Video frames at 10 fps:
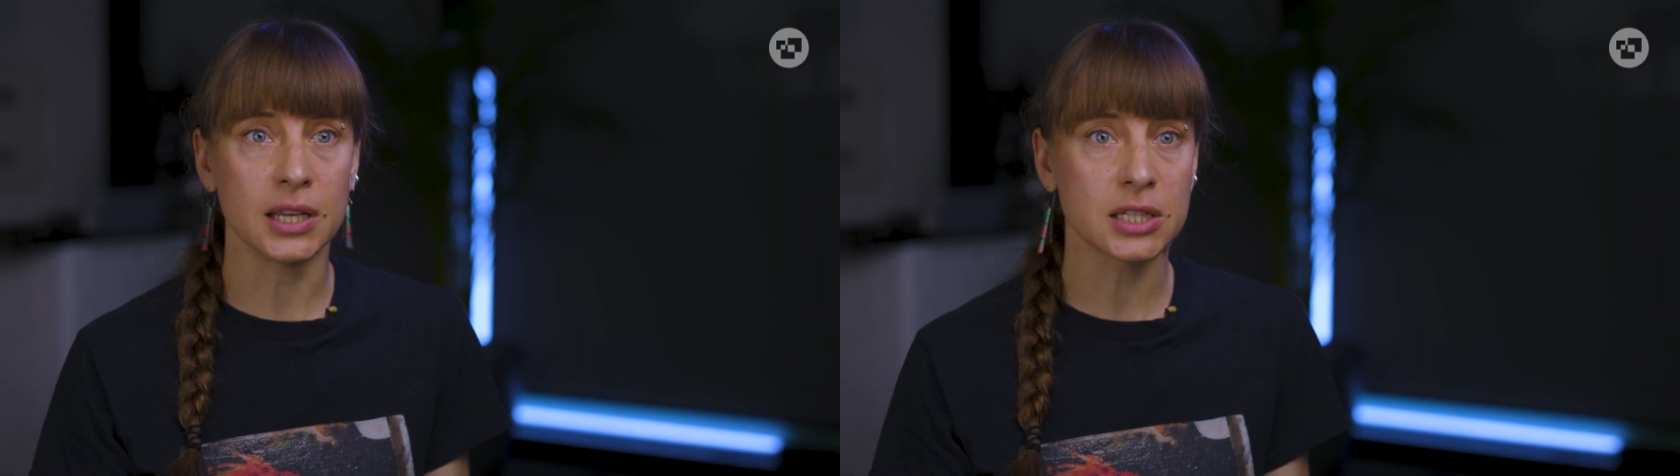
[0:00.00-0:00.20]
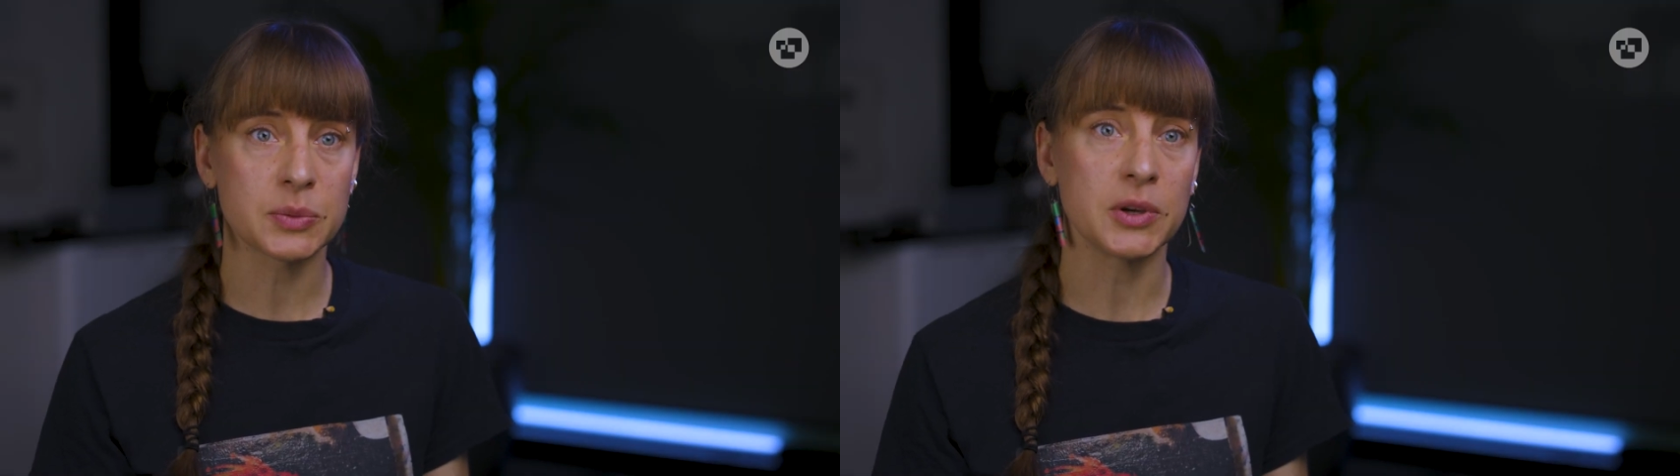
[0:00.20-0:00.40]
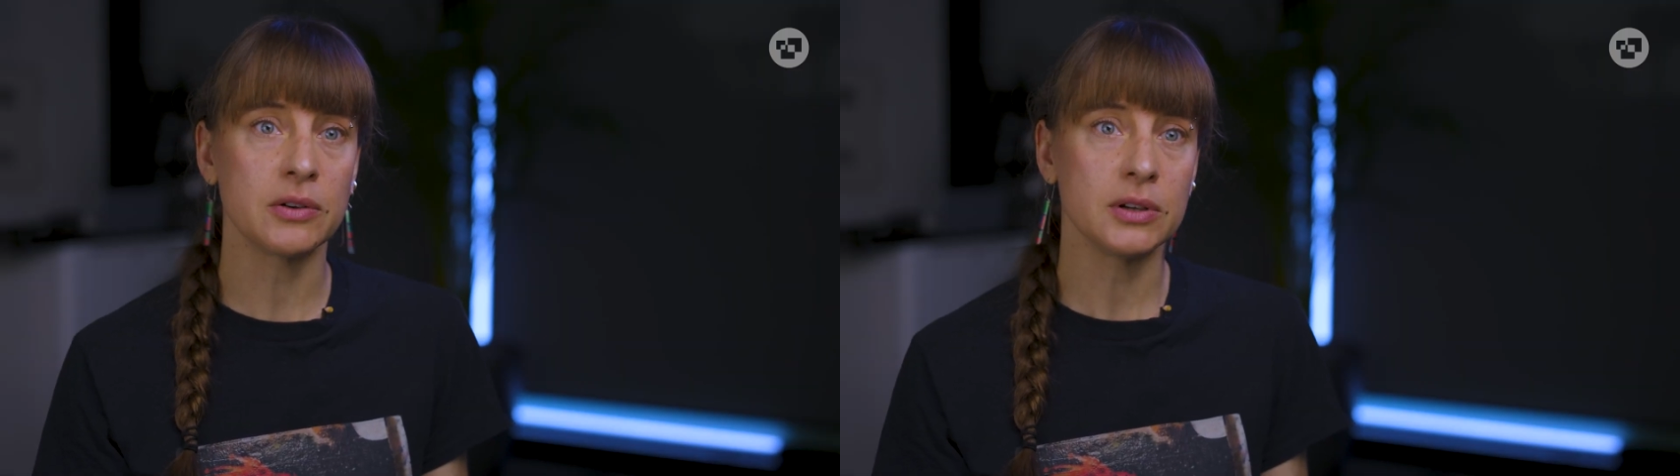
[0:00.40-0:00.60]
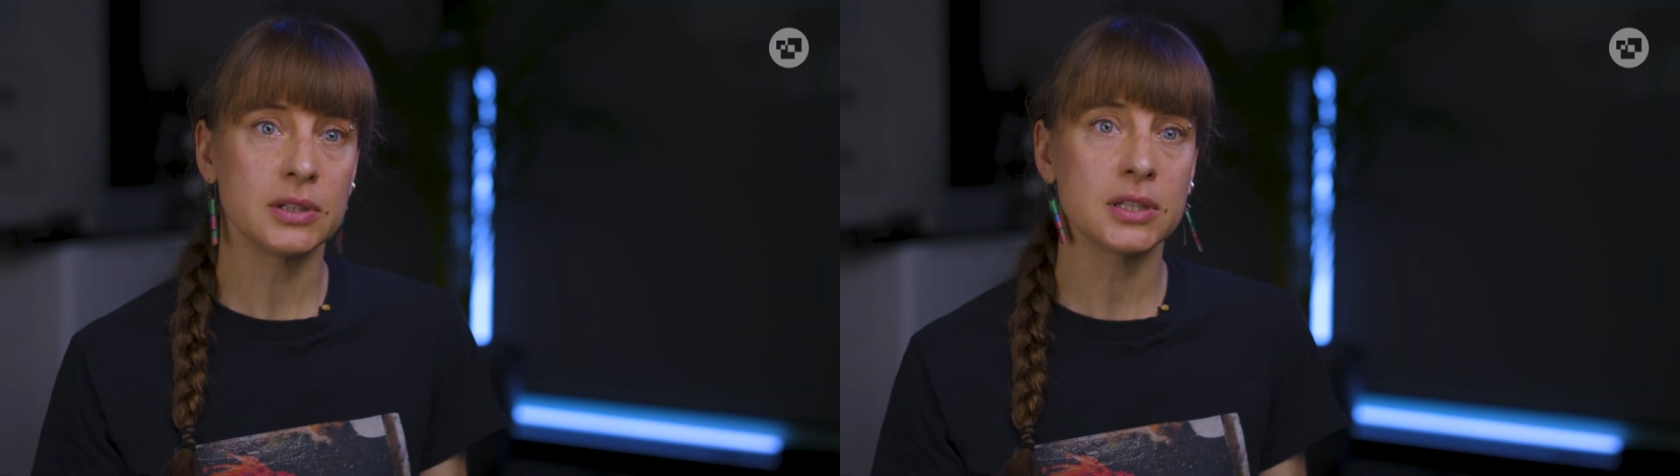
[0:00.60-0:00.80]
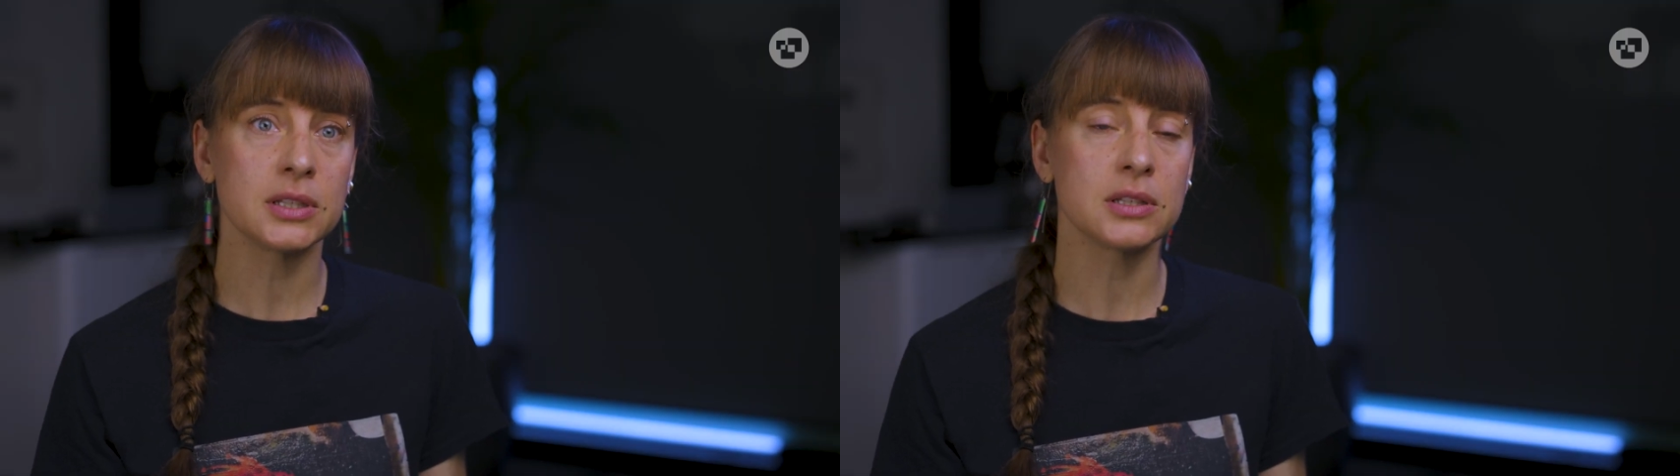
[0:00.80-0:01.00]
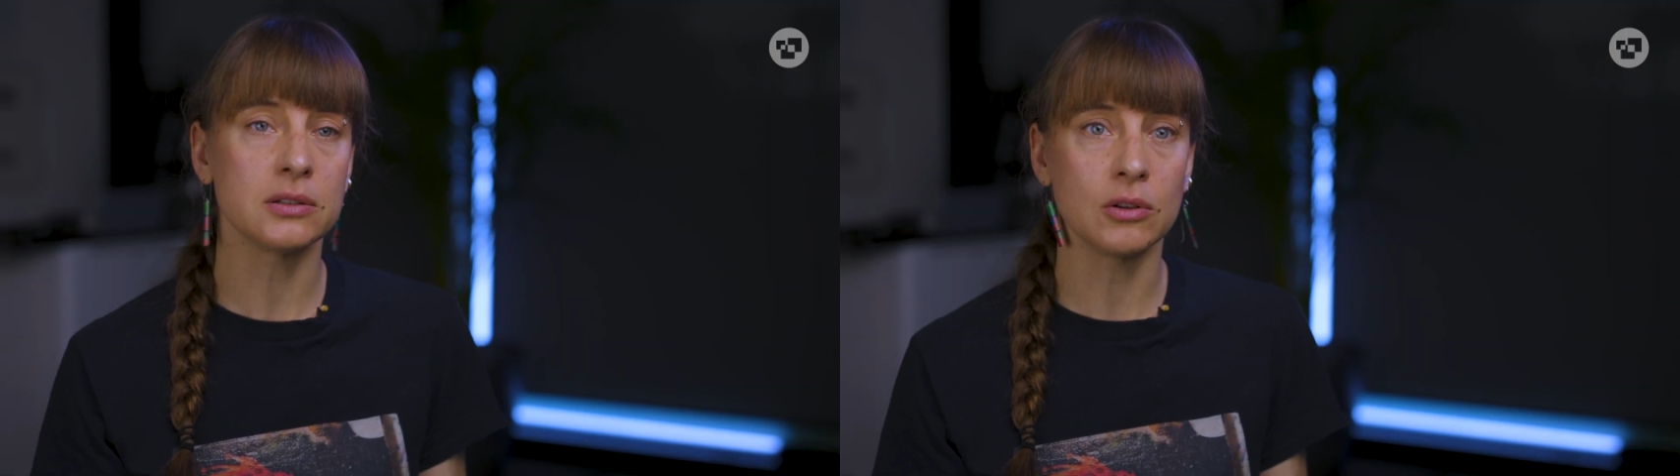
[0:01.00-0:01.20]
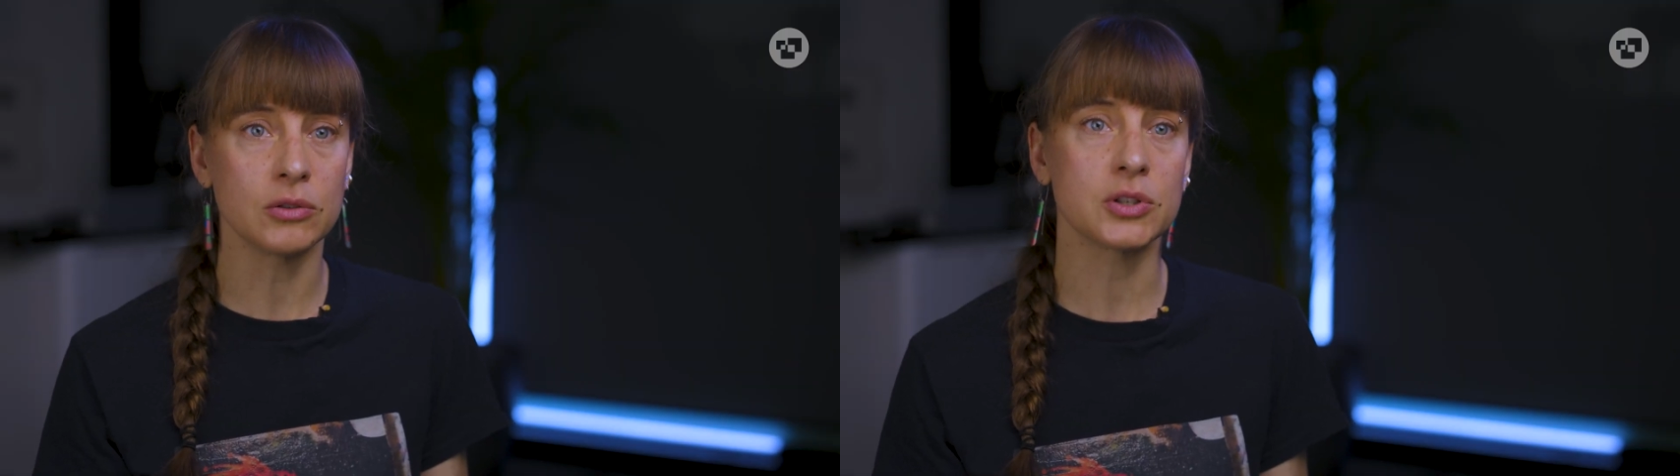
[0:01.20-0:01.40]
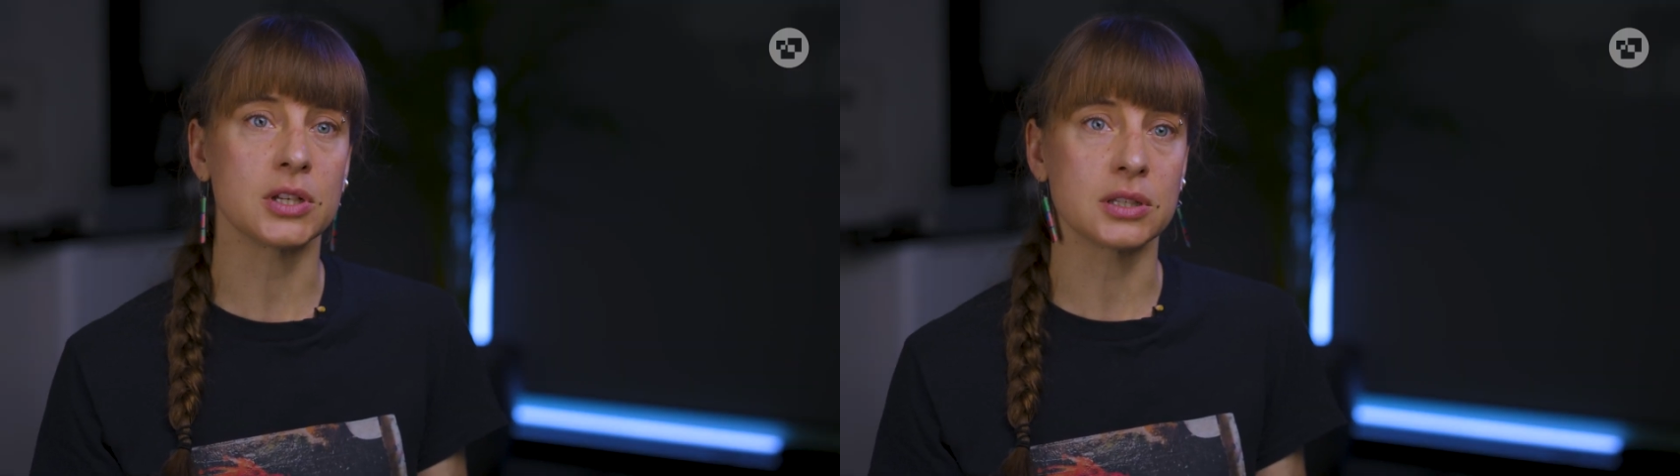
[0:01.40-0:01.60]
experiences,
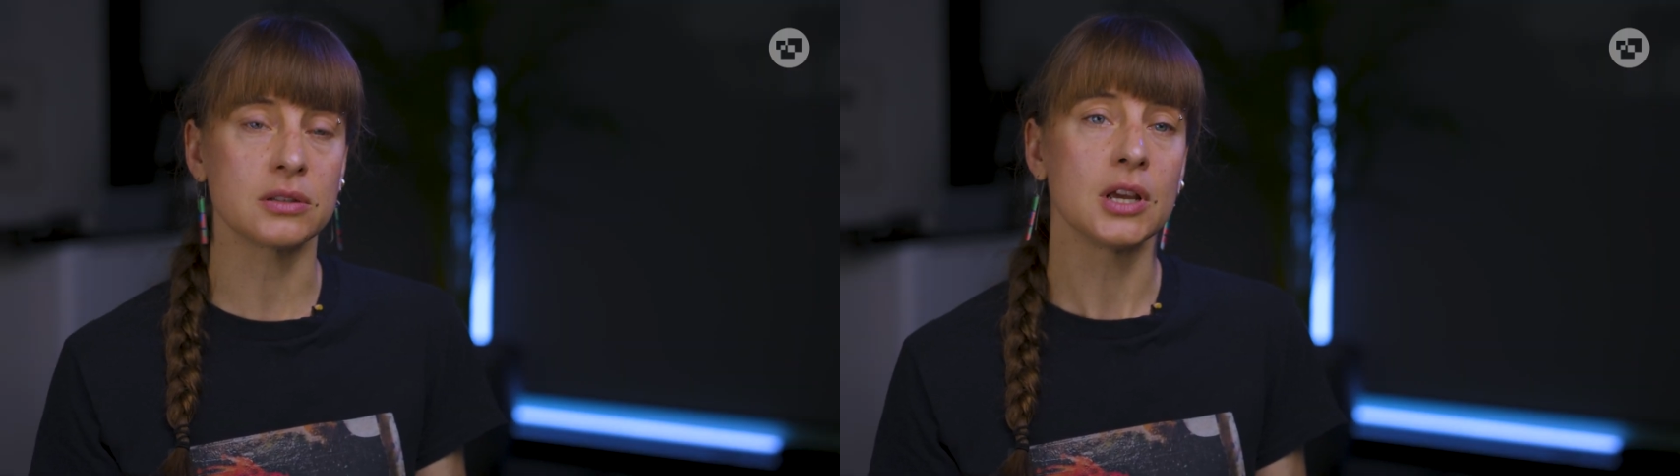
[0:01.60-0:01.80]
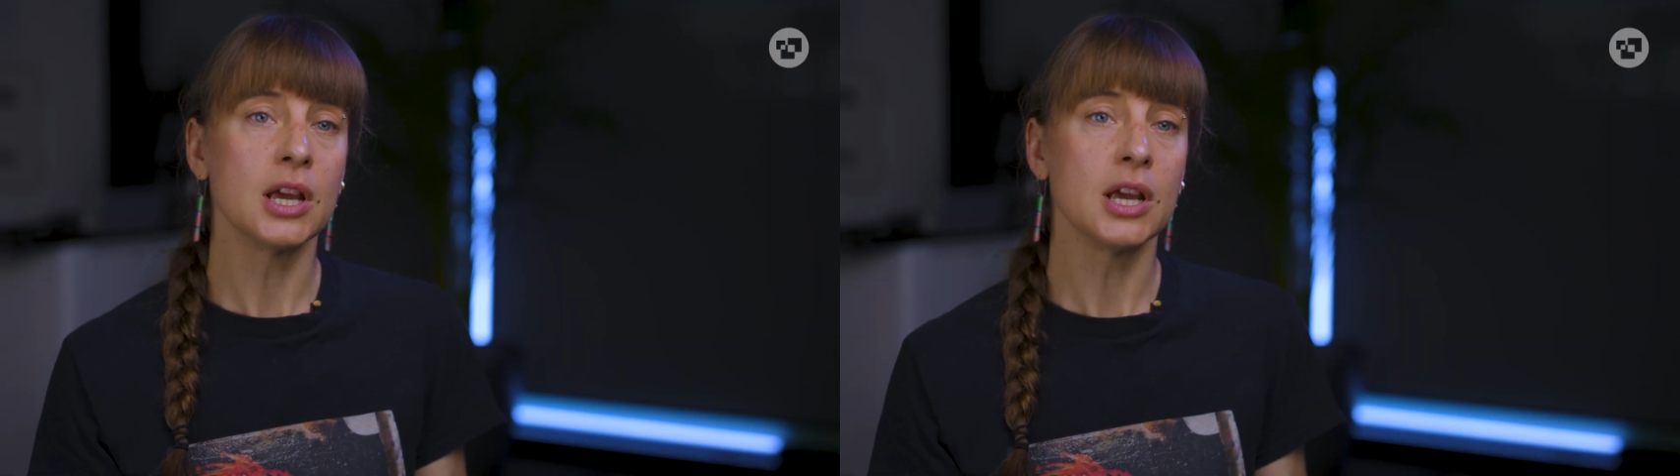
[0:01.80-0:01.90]
not just